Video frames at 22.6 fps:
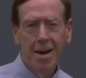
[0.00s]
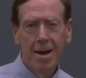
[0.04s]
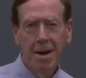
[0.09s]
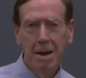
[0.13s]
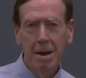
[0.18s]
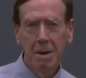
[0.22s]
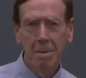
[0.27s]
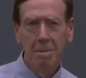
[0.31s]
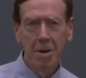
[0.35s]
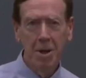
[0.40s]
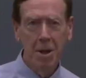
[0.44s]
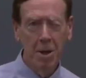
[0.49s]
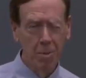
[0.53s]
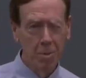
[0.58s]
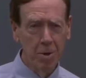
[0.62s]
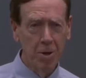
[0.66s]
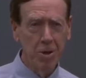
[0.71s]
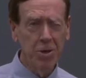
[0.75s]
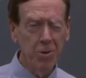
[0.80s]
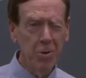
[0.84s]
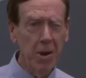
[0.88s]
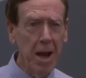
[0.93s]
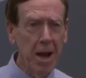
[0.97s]
I'm
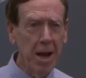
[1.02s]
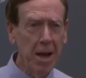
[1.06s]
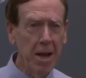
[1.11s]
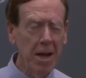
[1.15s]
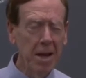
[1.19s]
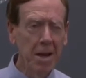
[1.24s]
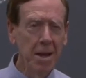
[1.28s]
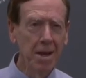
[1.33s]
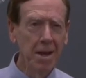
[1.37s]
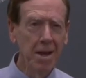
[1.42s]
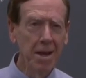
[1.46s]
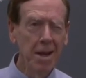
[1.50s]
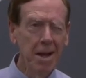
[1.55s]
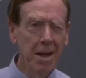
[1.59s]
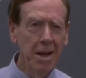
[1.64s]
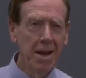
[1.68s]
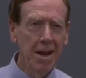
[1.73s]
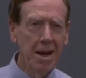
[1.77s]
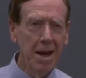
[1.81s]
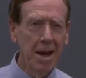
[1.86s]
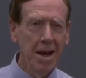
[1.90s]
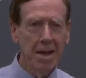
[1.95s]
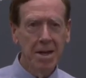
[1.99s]
Gilbert Strang.
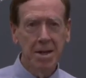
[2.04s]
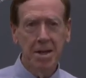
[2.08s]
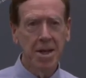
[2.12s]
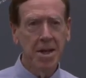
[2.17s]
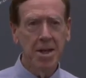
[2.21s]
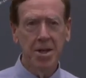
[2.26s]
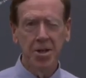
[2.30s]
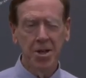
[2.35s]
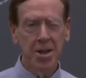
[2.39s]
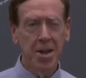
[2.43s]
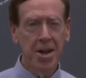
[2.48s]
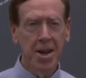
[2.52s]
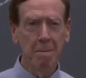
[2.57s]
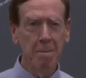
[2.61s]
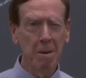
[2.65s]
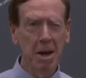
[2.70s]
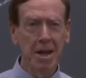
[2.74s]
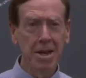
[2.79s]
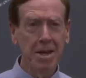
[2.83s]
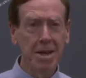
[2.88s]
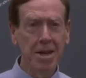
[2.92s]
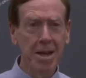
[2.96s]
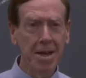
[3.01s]
I teach at
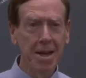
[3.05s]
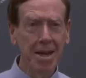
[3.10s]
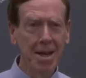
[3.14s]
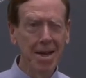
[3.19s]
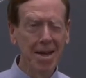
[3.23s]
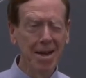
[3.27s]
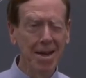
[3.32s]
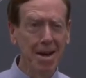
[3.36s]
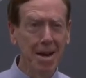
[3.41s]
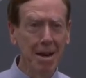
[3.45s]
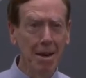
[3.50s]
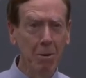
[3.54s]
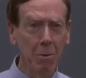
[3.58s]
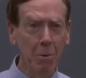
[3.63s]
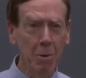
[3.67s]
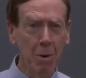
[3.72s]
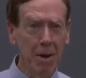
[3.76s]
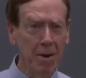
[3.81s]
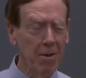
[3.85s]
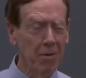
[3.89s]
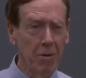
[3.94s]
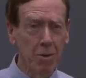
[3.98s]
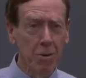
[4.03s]
MIT, a
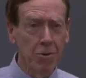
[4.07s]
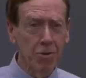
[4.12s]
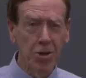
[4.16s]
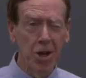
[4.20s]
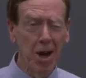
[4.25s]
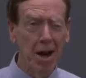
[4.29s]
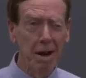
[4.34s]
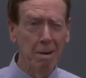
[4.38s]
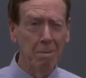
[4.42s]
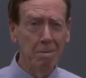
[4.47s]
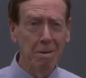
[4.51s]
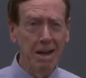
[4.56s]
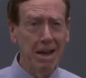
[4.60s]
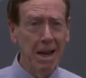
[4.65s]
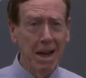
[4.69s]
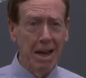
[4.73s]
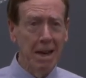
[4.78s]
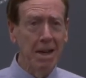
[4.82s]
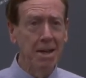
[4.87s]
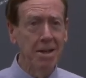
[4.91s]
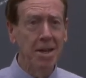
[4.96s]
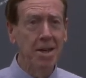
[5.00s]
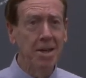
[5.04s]
wonderful job, and I
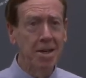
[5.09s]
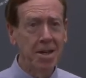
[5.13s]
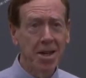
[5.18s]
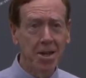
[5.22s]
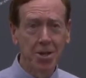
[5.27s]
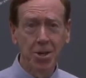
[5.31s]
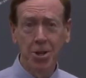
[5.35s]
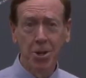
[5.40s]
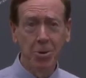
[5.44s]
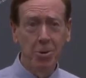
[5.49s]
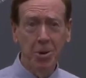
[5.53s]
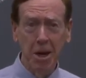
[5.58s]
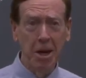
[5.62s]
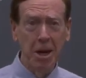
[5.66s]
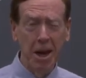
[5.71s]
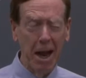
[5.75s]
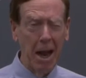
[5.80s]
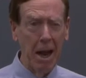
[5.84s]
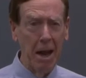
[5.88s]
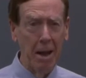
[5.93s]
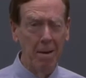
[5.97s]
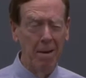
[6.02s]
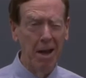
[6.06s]
get to teach you
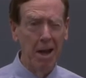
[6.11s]
today